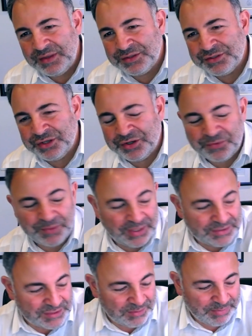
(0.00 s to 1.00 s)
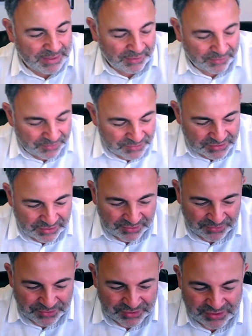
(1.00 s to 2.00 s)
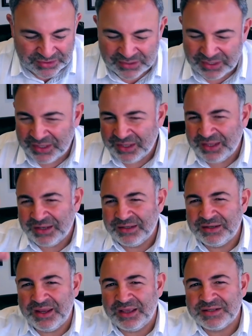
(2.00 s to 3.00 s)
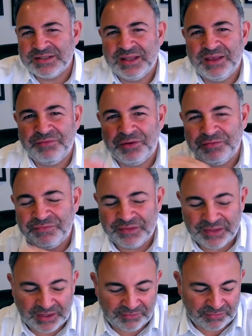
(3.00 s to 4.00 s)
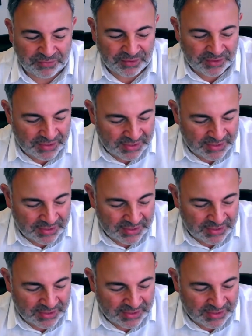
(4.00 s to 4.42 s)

to create tobaccos that are just next level flavor.